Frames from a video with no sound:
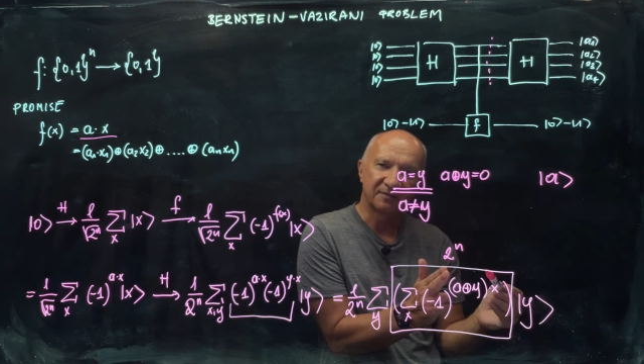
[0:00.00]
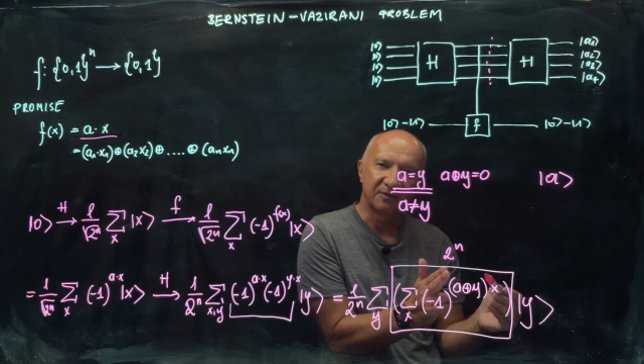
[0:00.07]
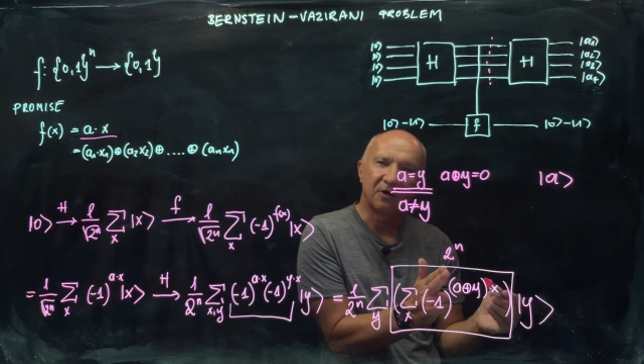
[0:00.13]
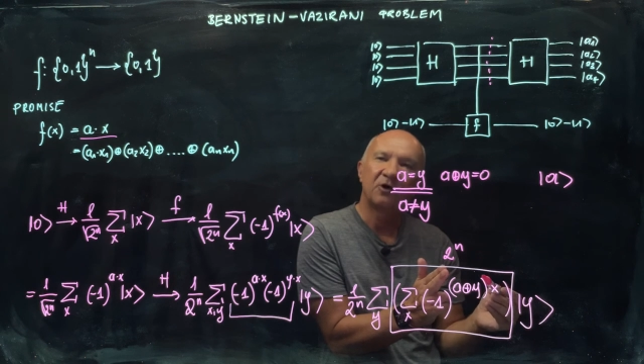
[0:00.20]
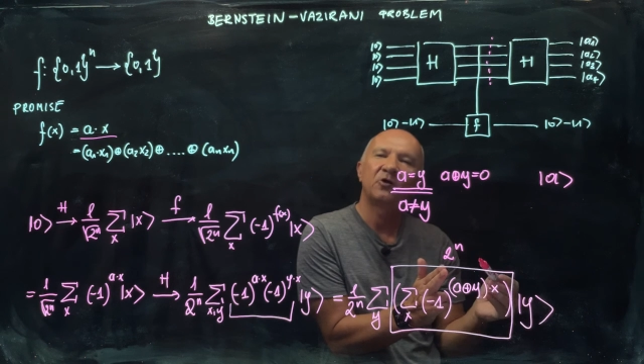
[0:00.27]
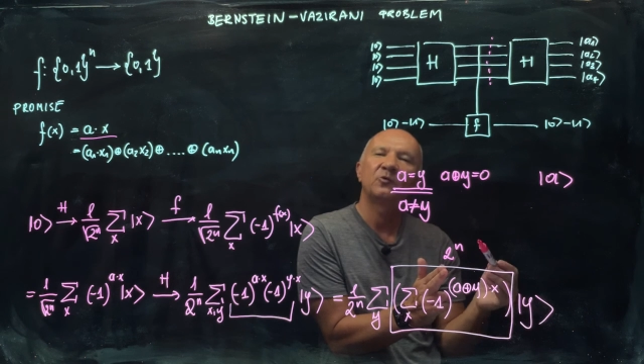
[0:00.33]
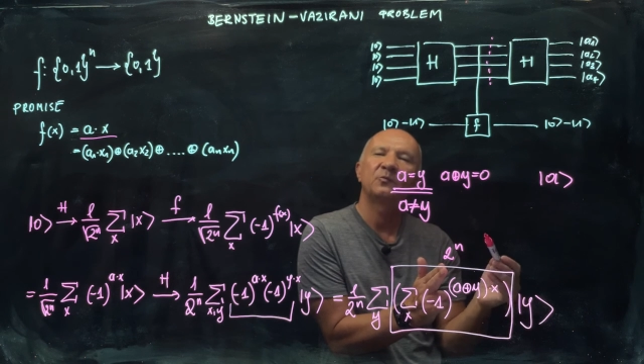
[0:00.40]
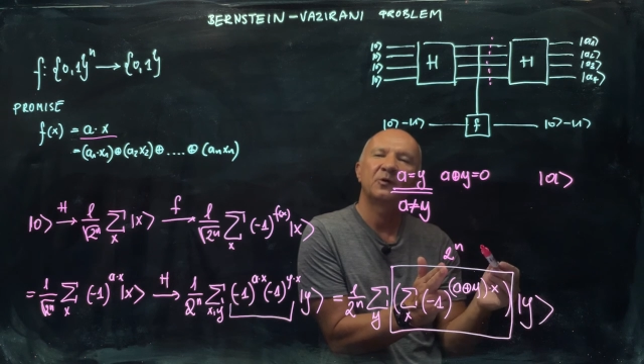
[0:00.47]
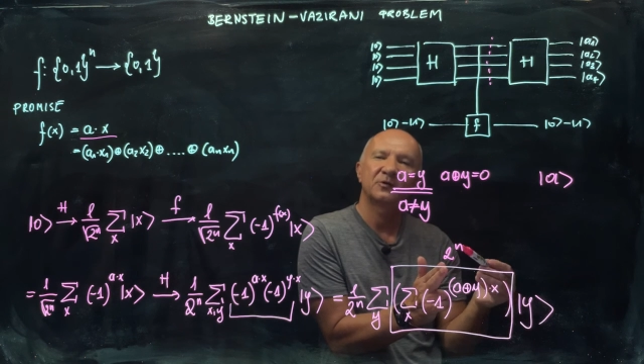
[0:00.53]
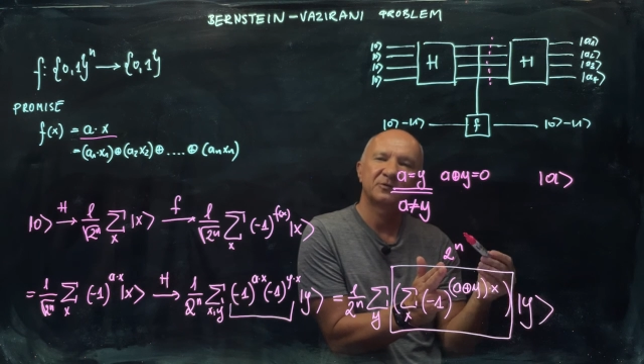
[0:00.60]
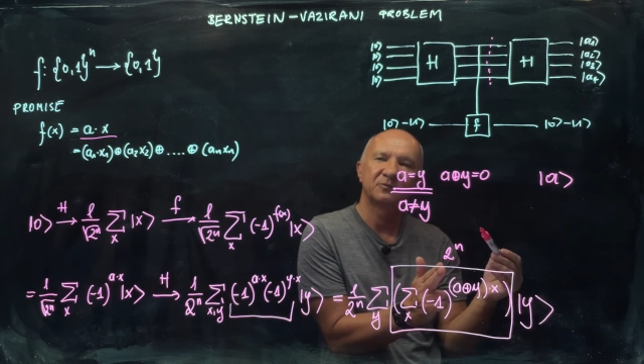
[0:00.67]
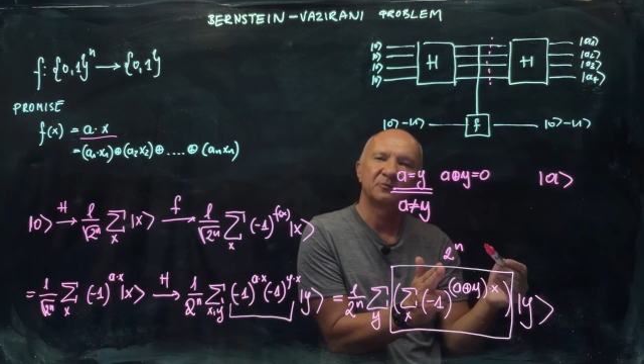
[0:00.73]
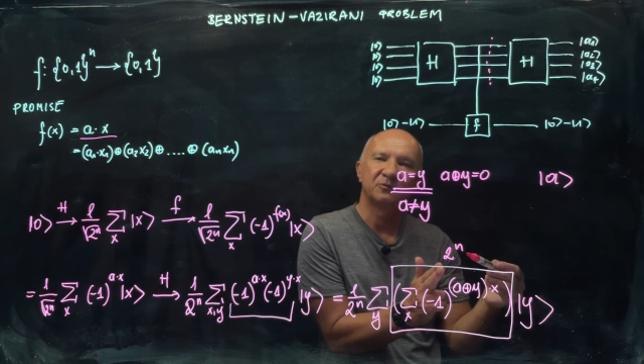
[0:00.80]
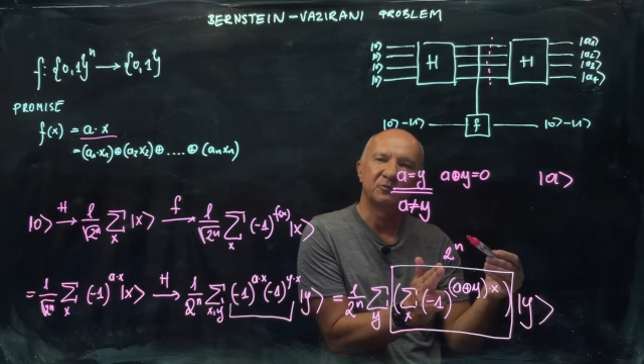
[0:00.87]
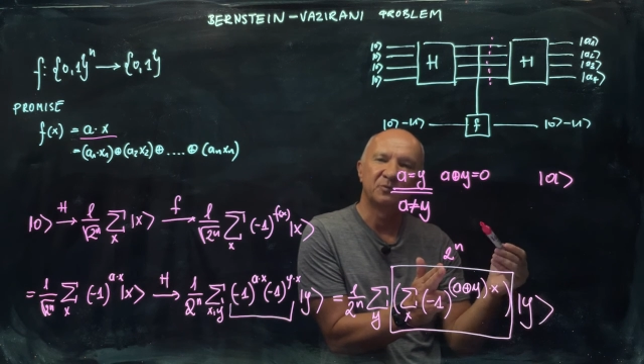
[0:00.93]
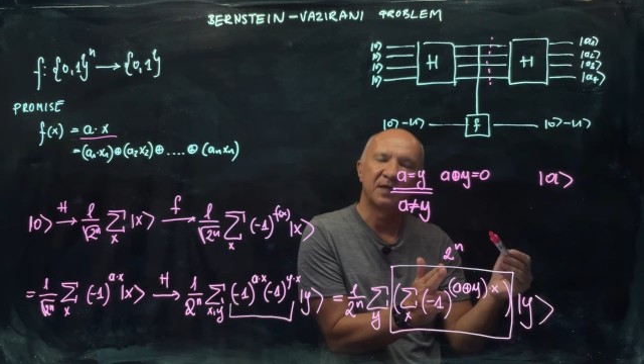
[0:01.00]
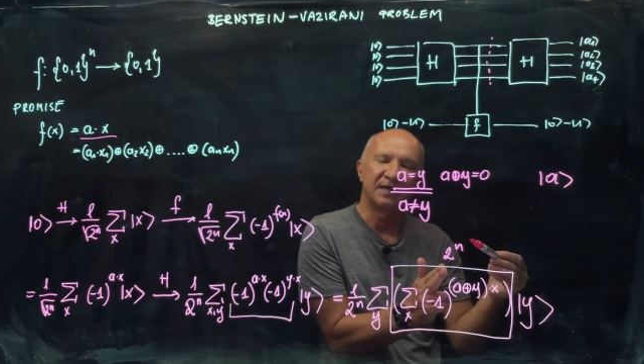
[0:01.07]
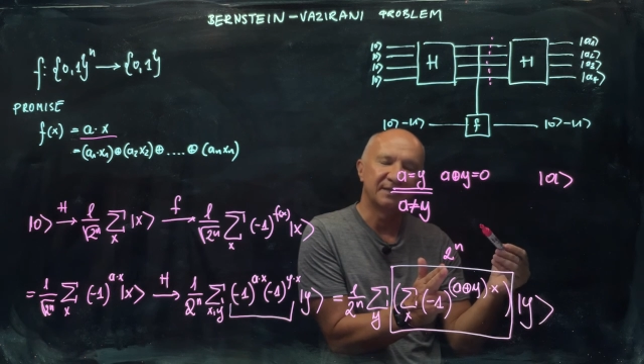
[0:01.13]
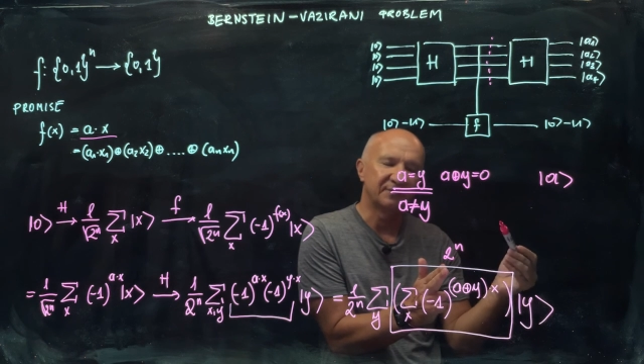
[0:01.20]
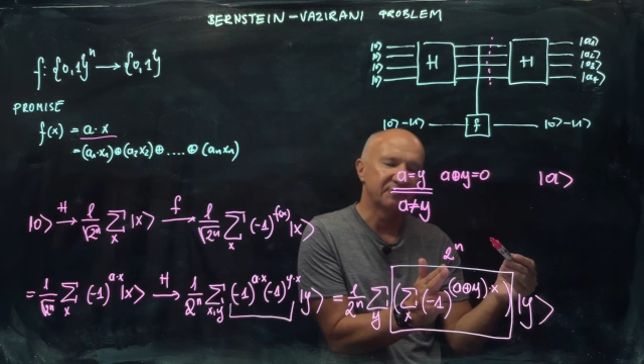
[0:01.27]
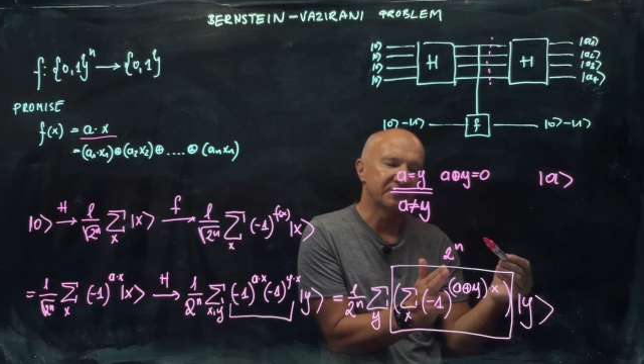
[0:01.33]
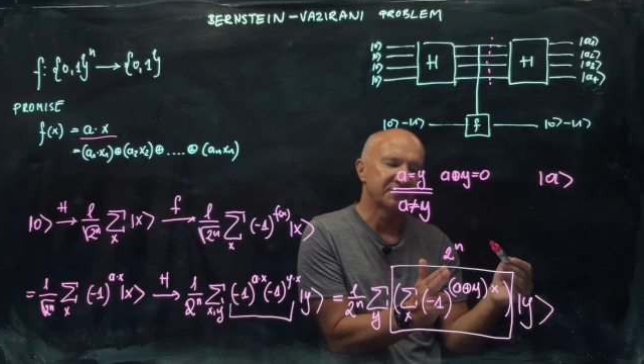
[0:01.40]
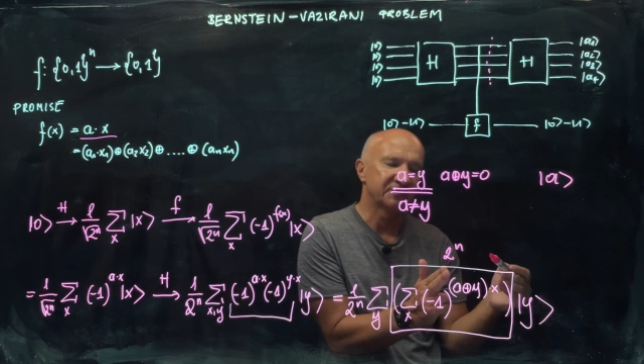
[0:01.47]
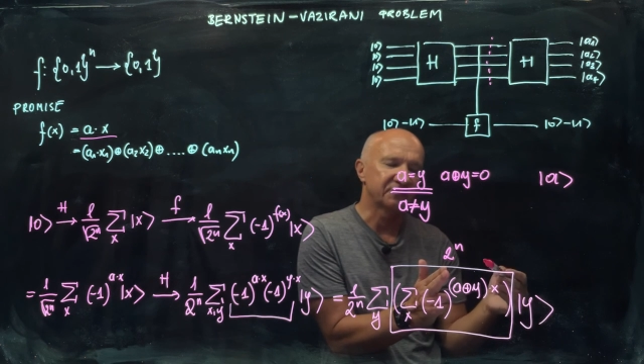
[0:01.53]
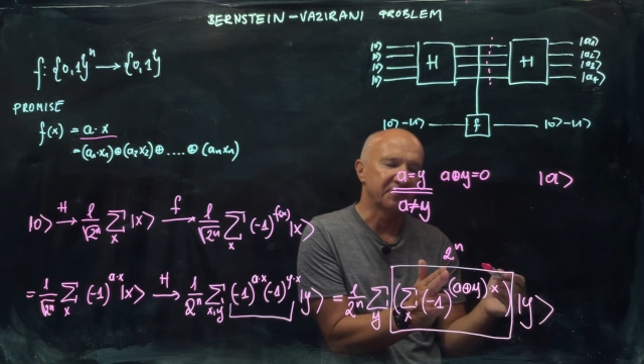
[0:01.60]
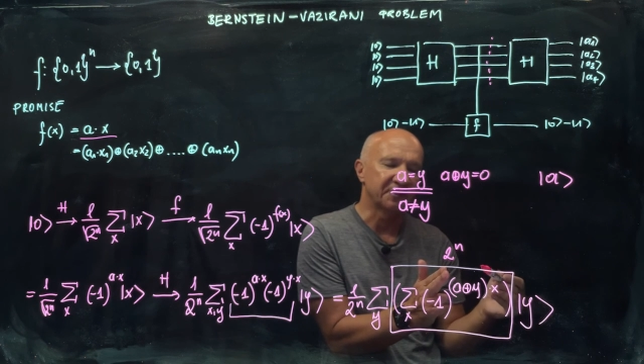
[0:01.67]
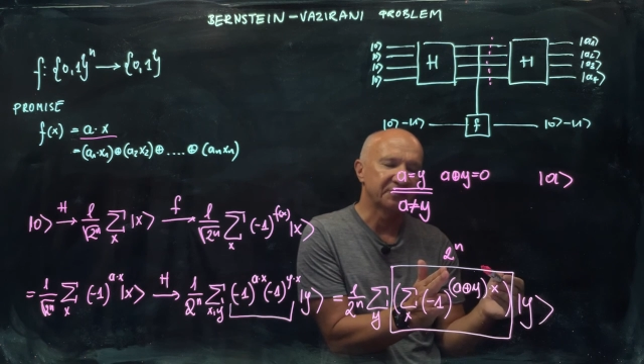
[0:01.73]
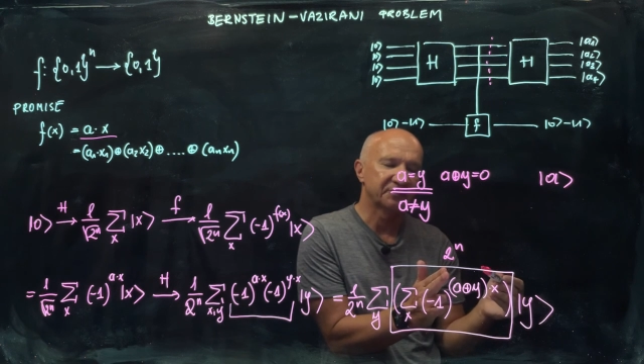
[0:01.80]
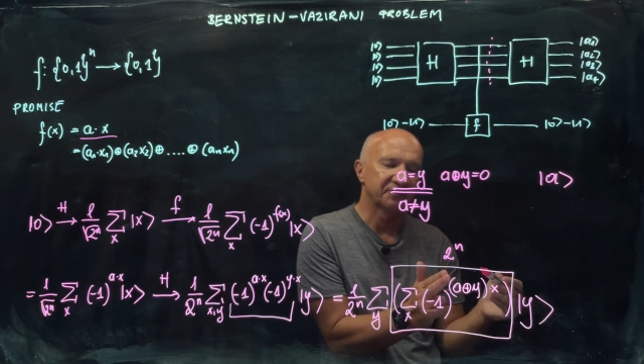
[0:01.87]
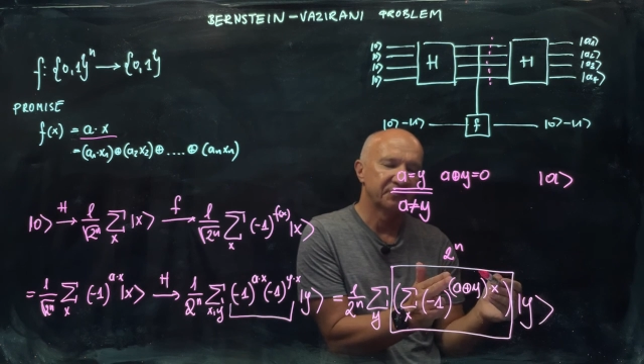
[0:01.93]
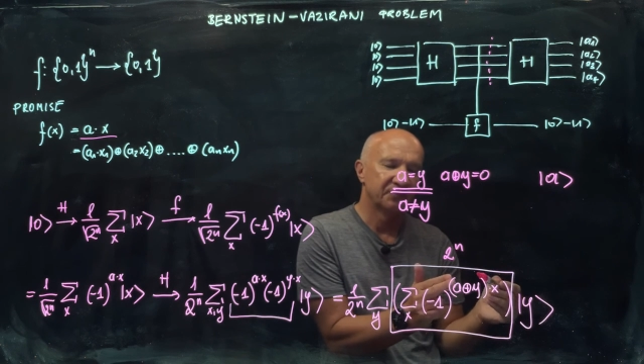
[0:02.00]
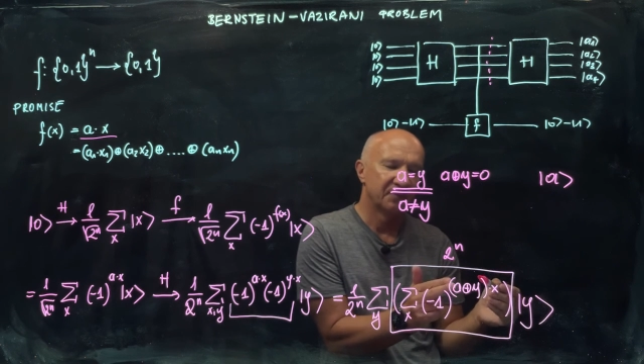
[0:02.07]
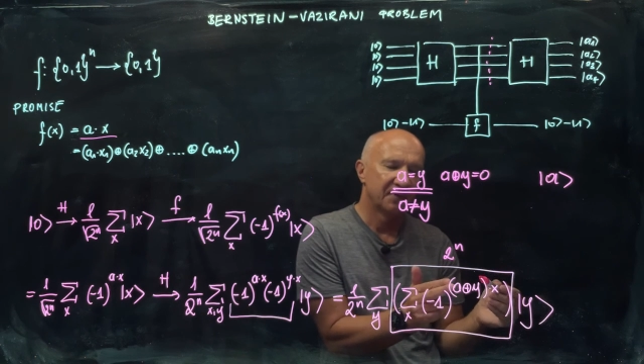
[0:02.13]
so all possible binary strings.